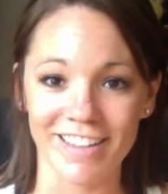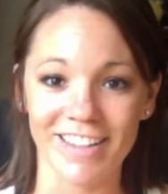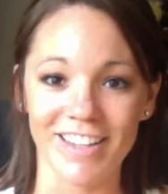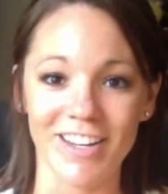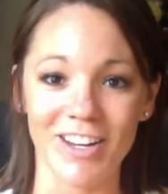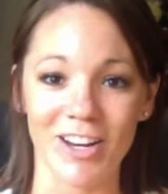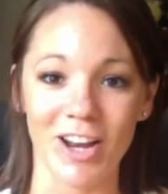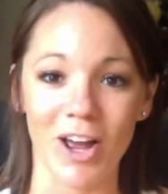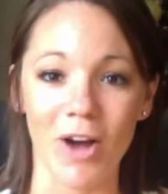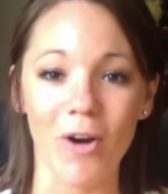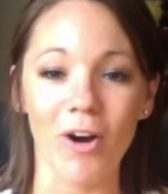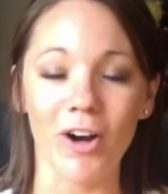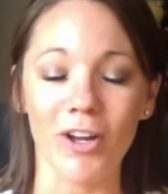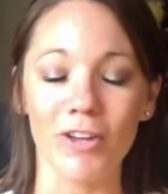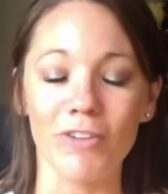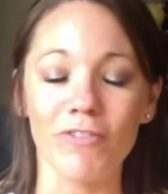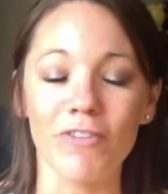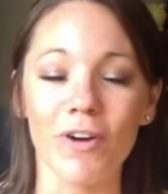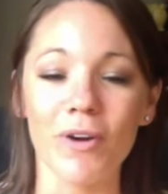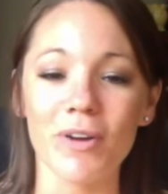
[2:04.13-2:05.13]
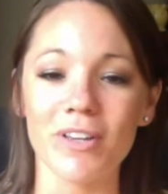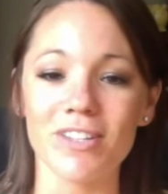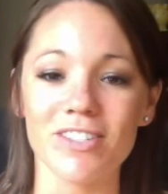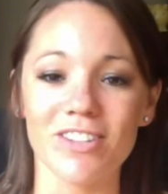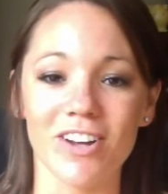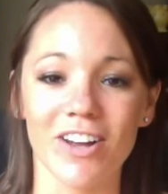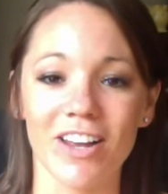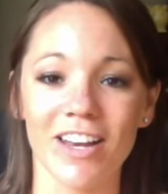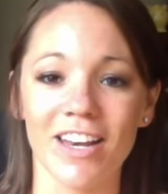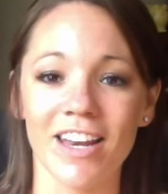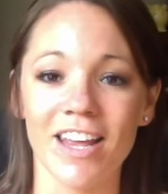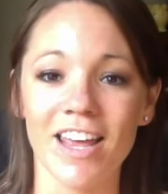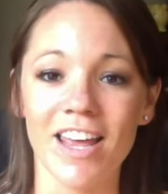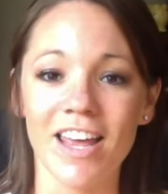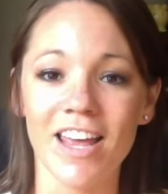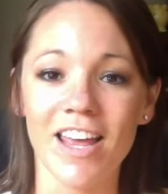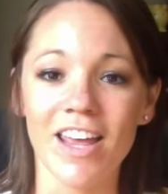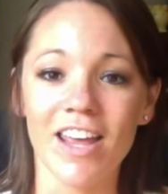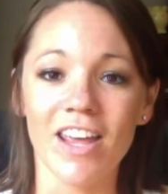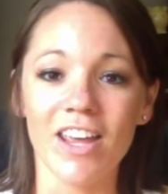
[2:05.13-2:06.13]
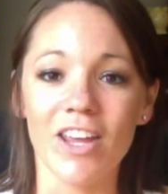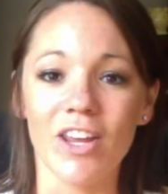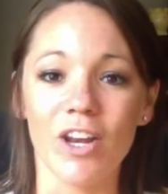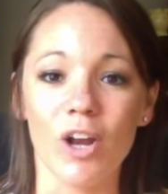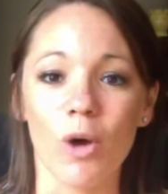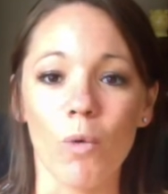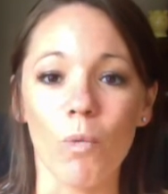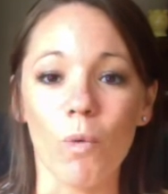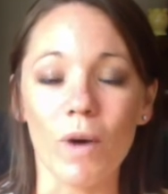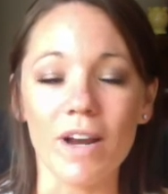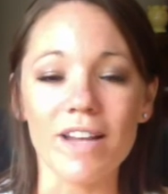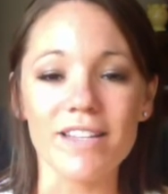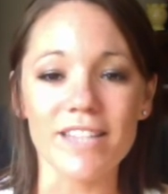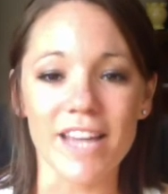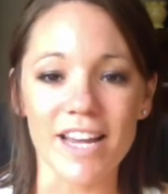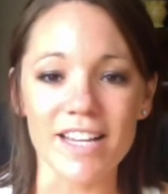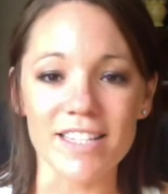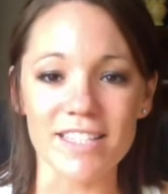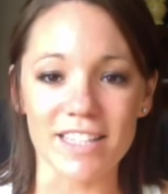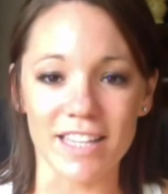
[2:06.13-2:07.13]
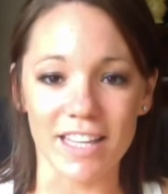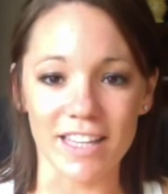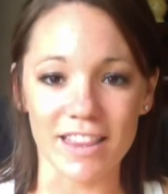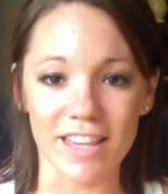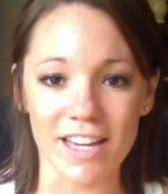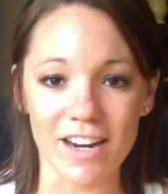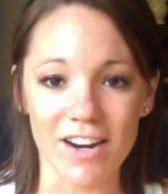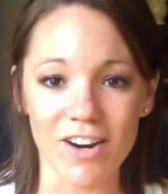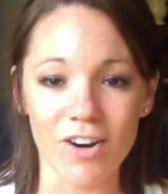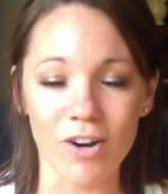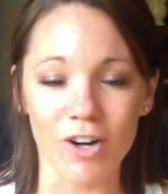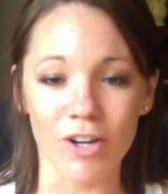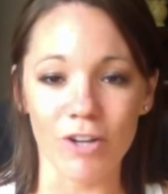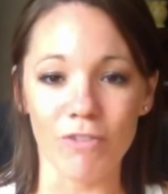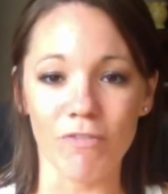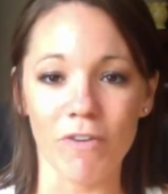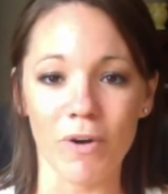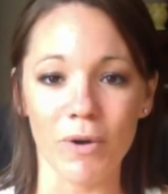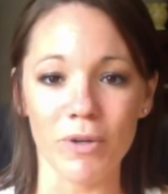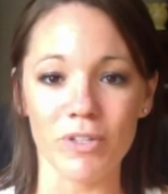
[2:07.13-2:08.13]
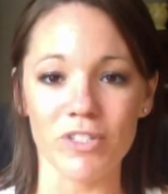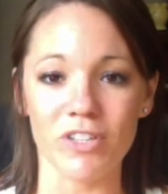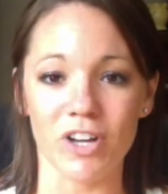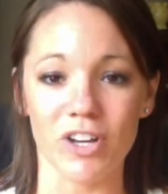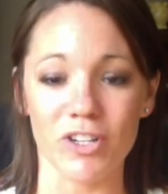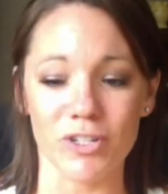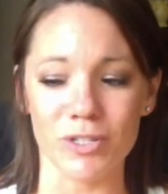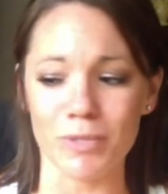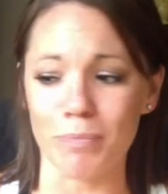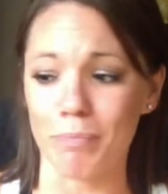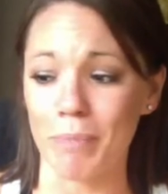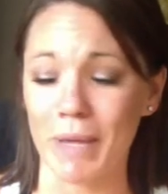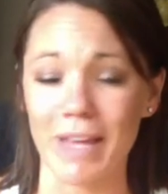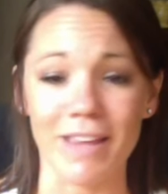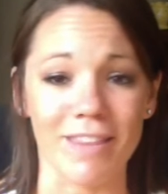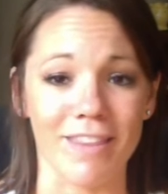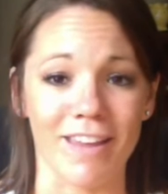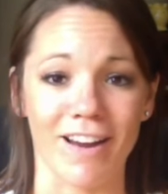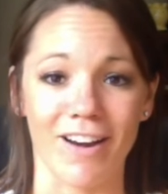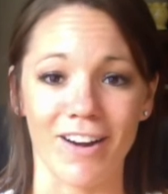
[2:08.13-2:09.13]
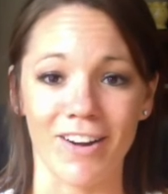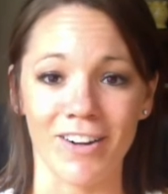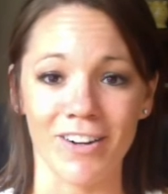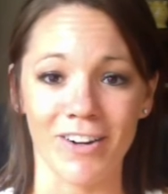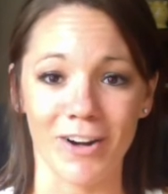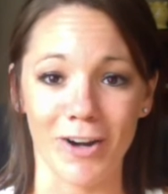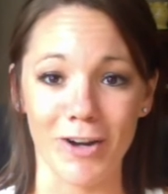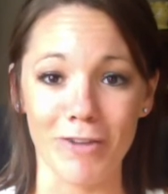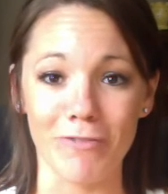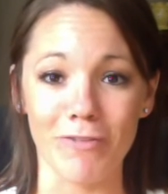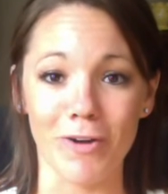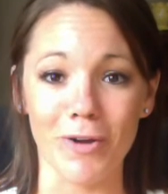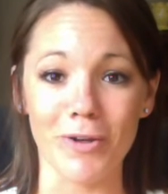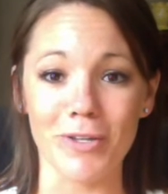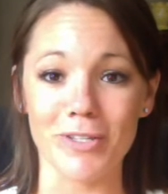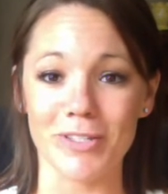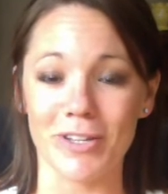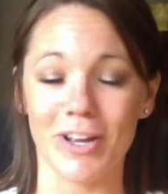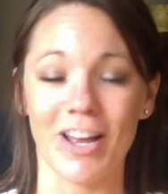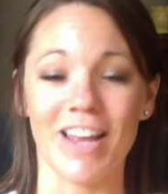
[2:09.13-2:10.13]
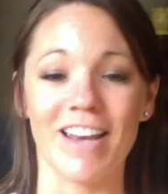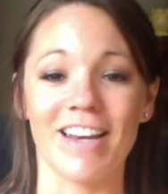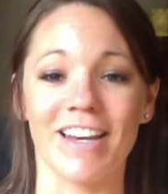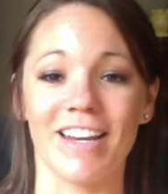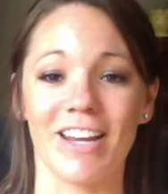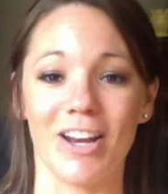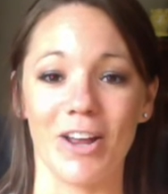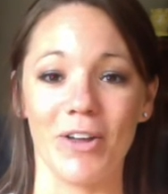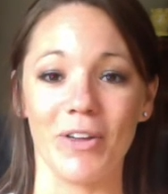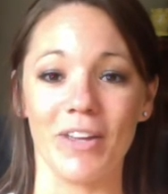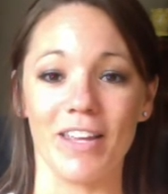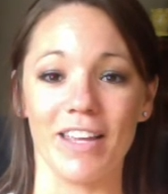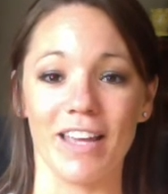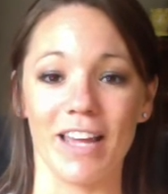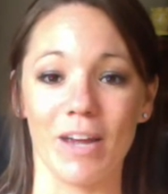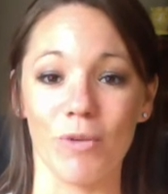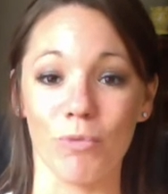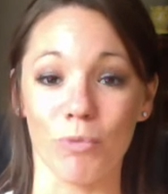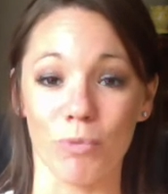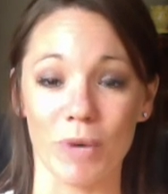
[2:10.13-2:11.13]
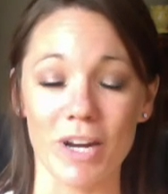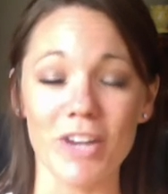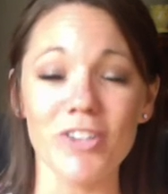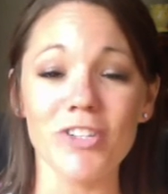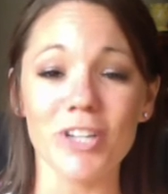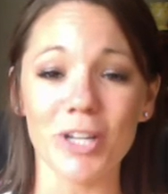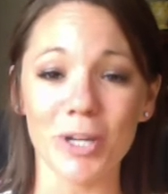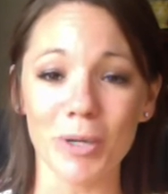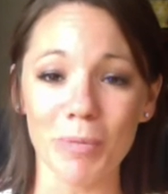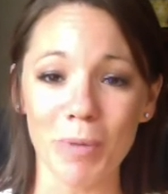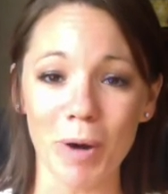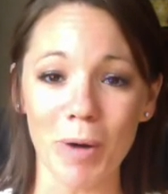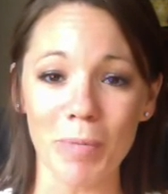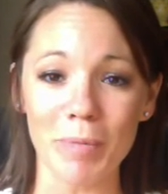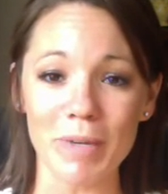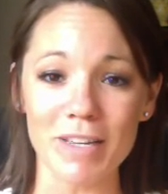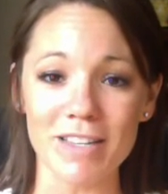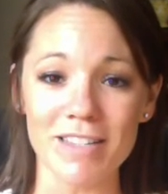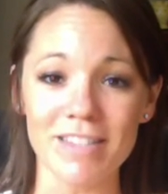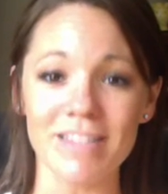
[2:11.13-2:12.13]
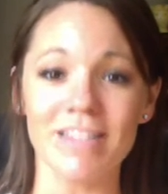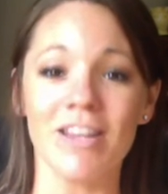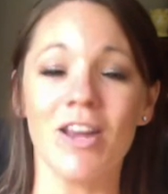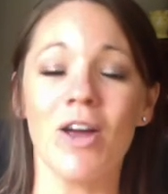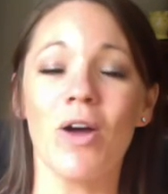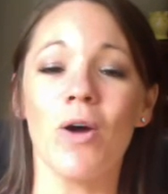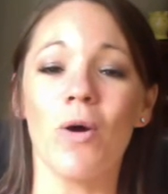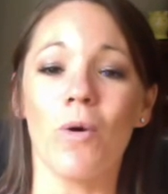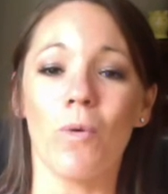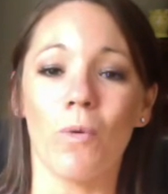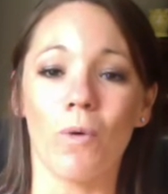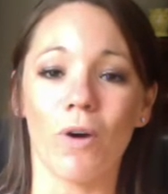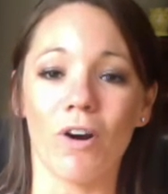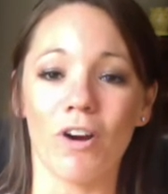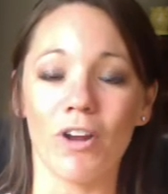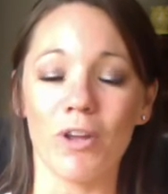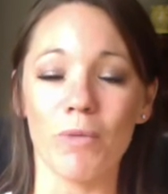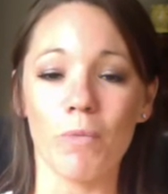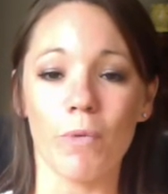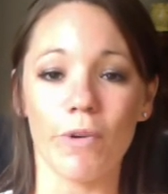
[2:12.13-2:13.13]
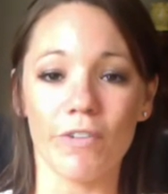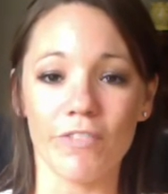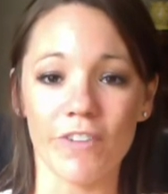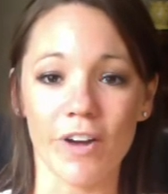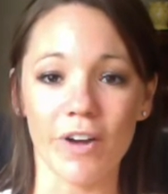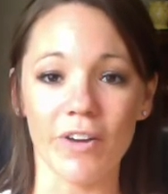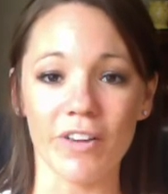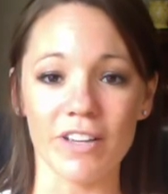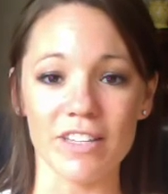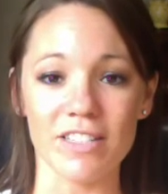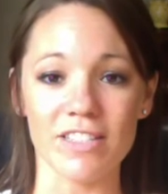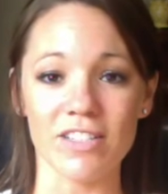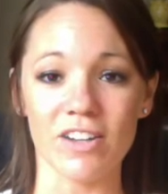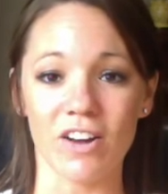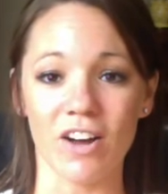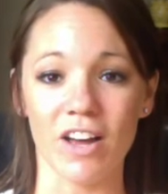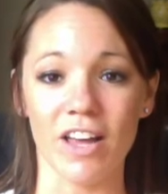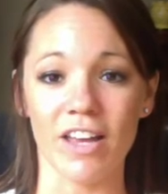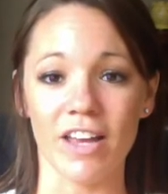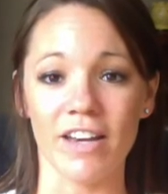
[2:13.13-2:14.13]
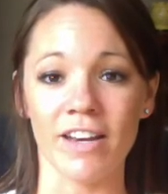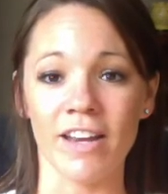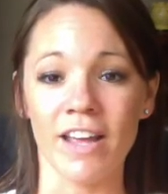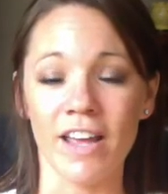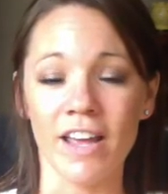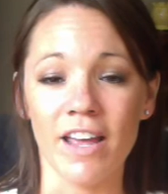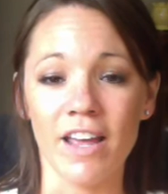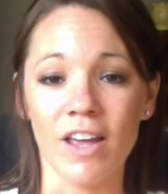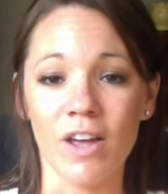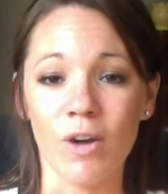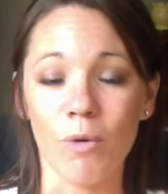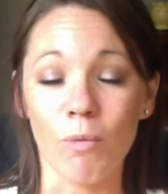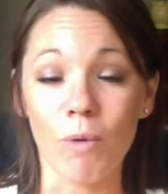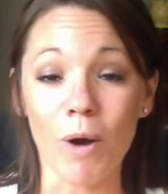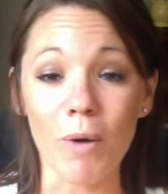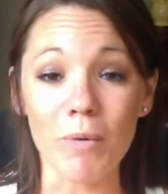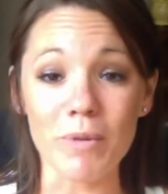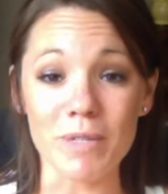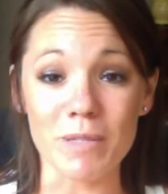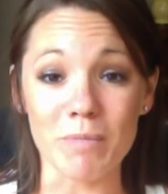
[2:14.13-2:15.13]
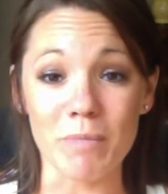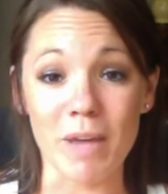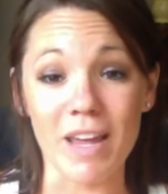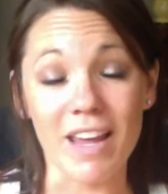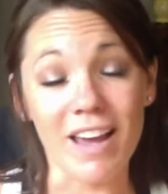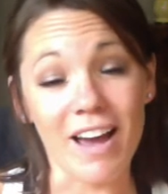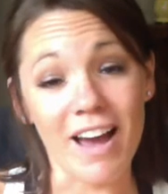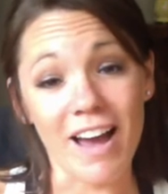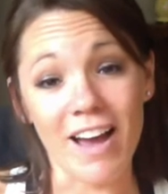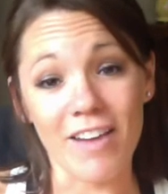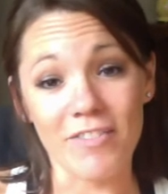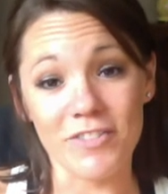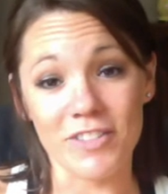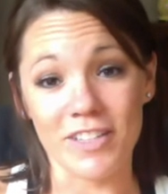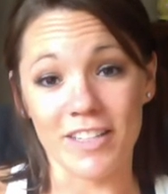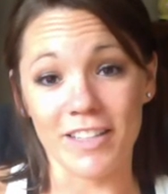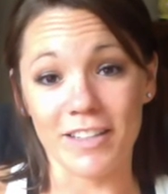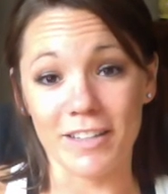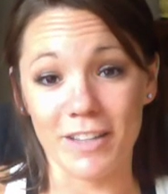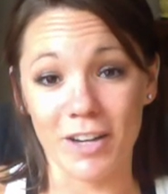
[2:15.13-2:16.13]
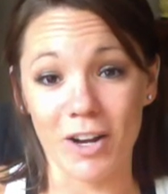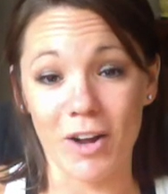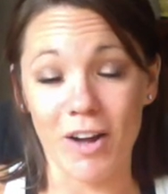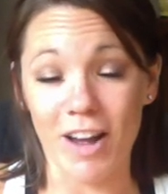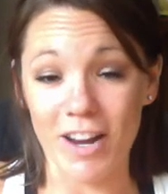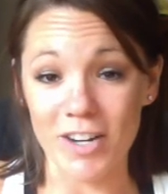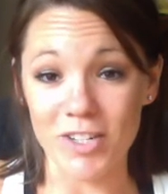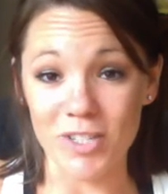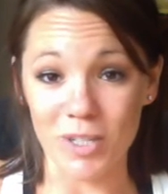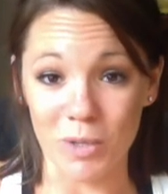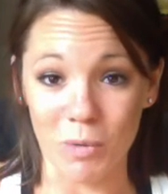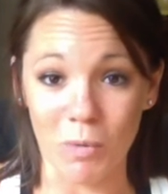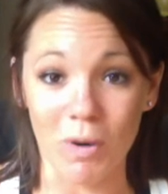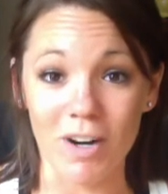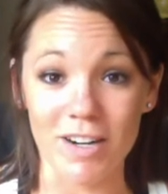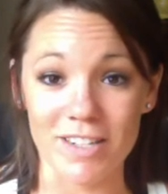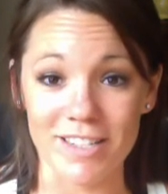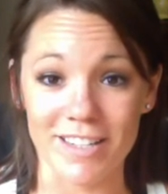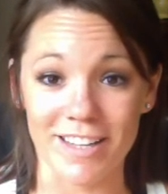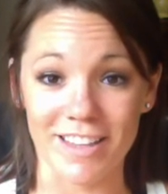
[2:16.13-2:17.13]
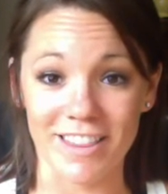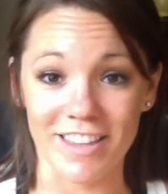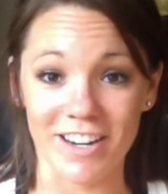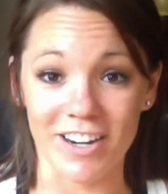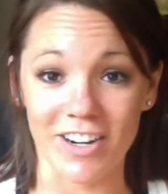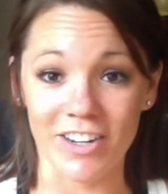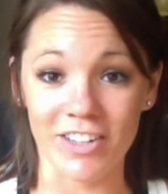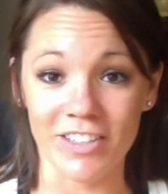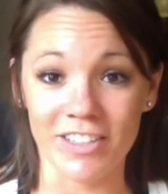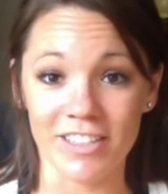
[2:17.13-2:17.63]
You know, are you focused on, you know, what it takes to get there? Or are you focused on just being there? Are you focused on, you know, reaching your purpose? Or are you more focused on, woe is me, I have to, you know, actually work to get there?